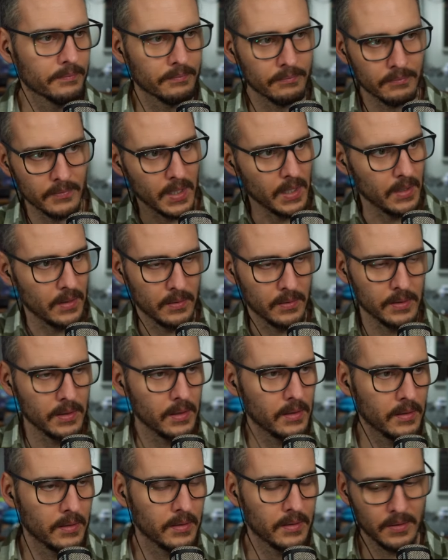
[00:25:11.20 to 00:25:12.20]
you
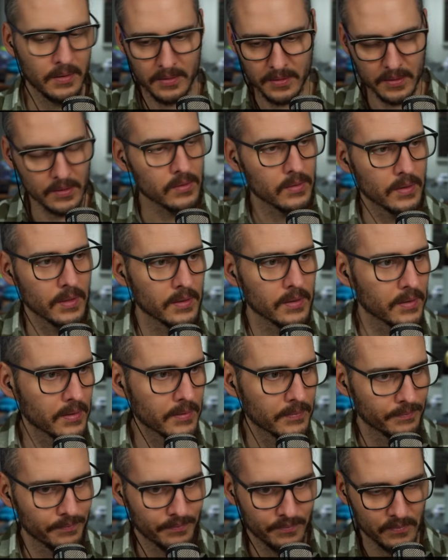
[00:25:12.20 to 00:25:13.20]
know the, the, the,
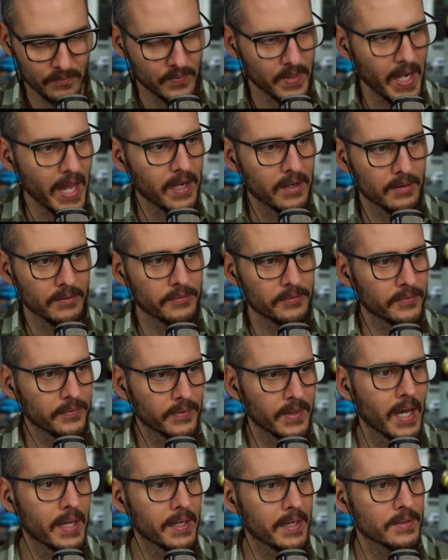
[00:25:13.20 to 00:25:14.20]
native
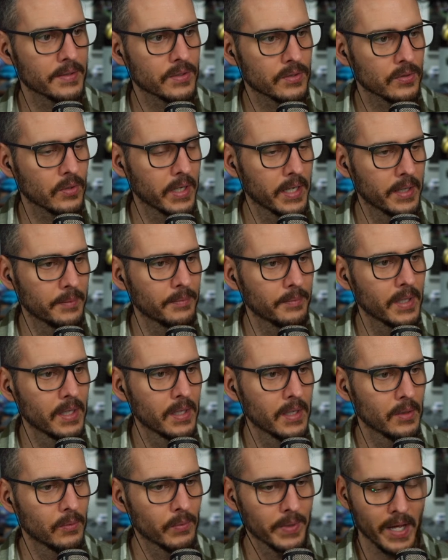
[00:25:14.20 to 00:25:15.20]
I guess stream
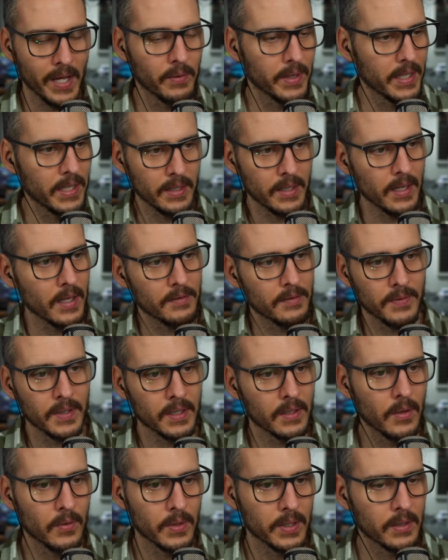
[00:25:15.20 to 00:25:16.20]
without any kind of
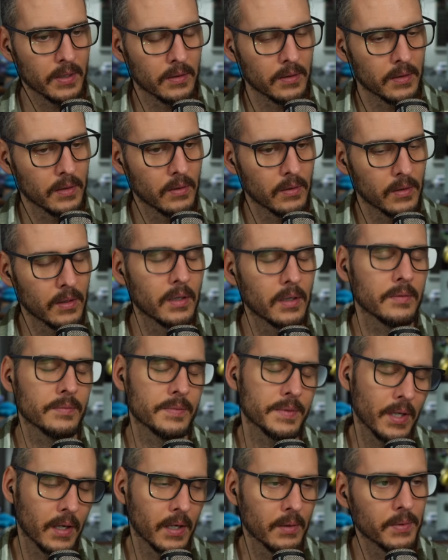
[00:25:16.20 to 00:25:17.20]
encoding or, or, or
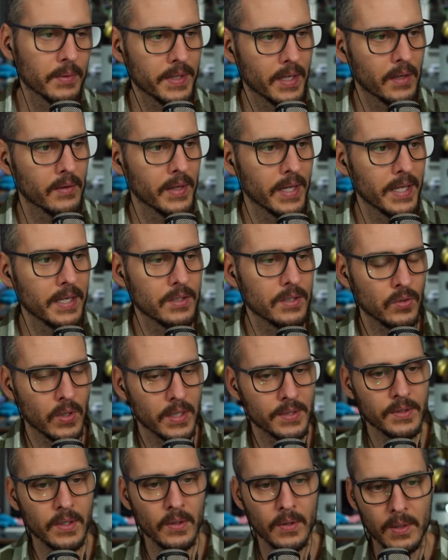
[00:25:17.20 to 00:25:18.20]
sorry without any
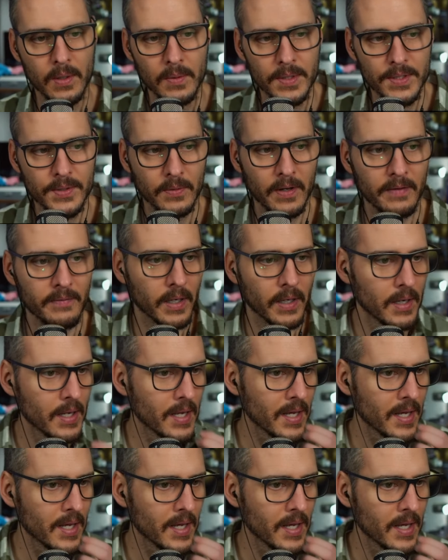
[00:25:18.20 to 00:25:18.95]
transcoding whatsoever.